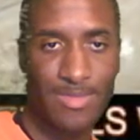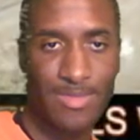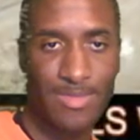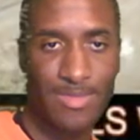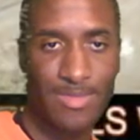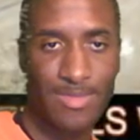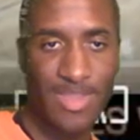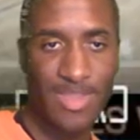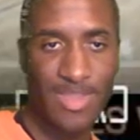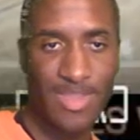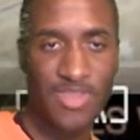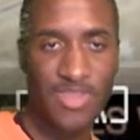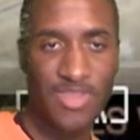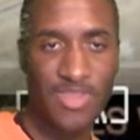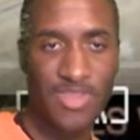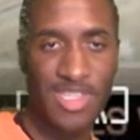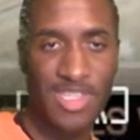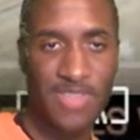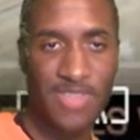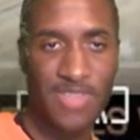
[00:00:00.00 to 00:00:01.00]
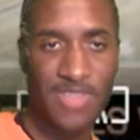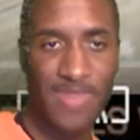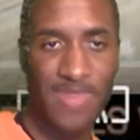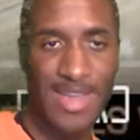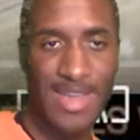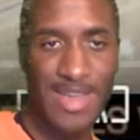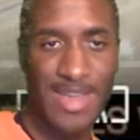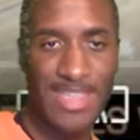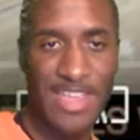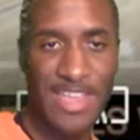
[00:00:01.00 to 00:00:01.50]
So you can see
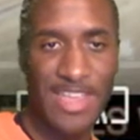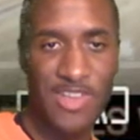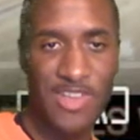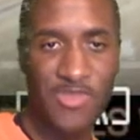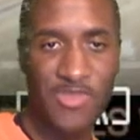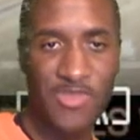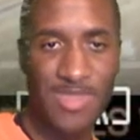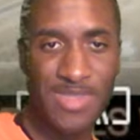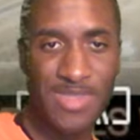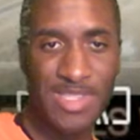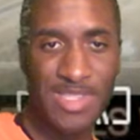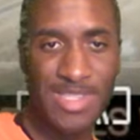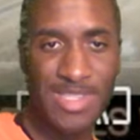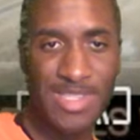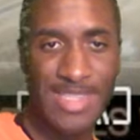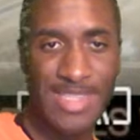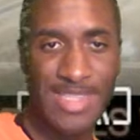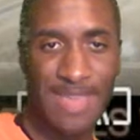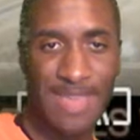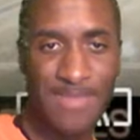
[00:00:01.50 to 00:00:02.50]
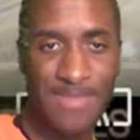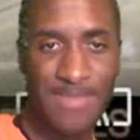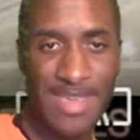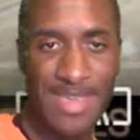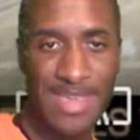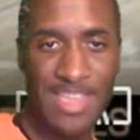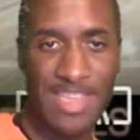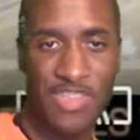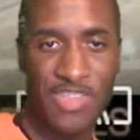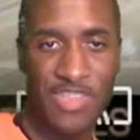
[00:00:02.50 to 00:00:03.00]
right here, you step
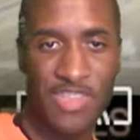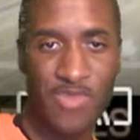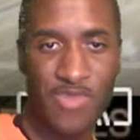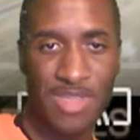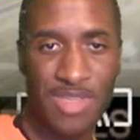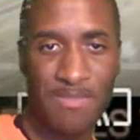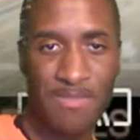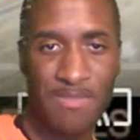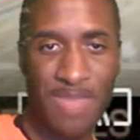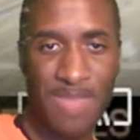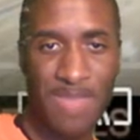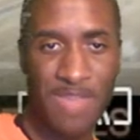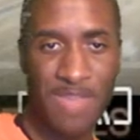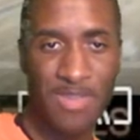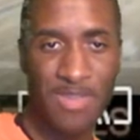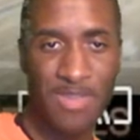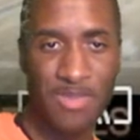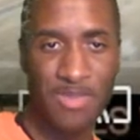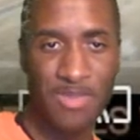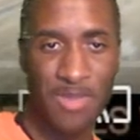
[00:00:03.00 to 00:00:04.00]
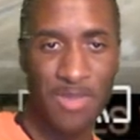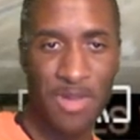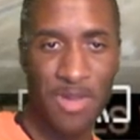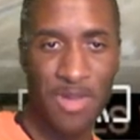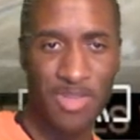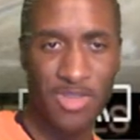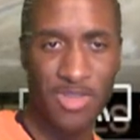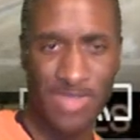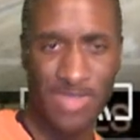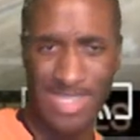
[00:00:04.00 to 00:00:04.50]
in, you want to mirror the ball,
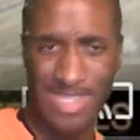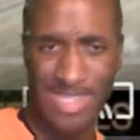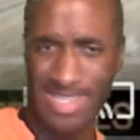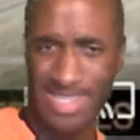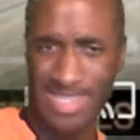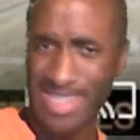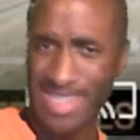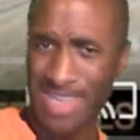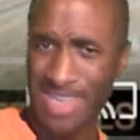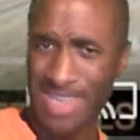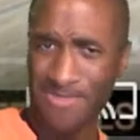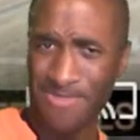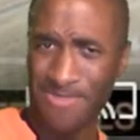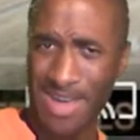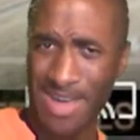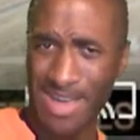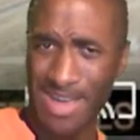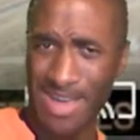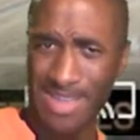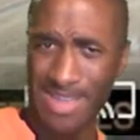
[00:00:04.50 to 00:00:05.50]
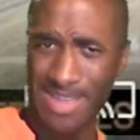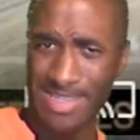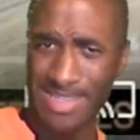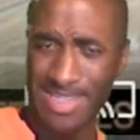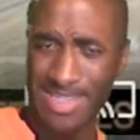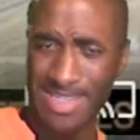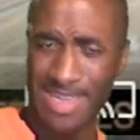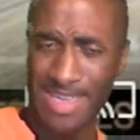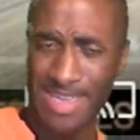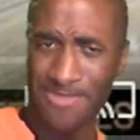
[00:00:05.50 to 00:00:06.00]
so just stay wide,
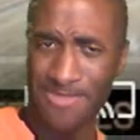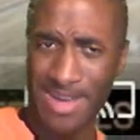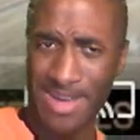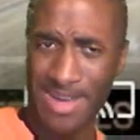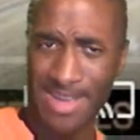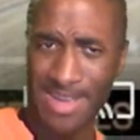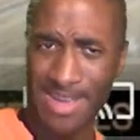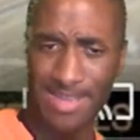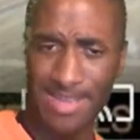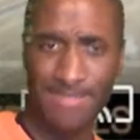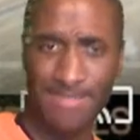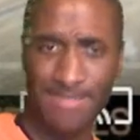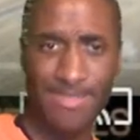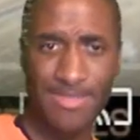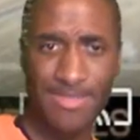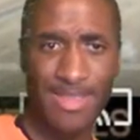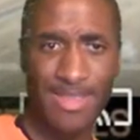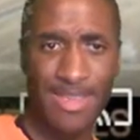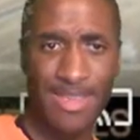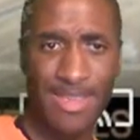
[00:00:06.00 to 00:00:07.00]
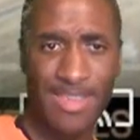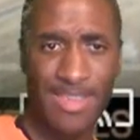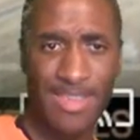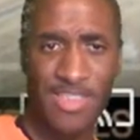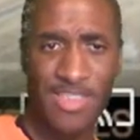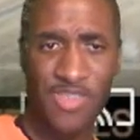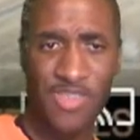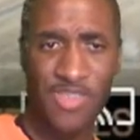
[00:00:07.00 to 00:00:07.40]
stay wide. You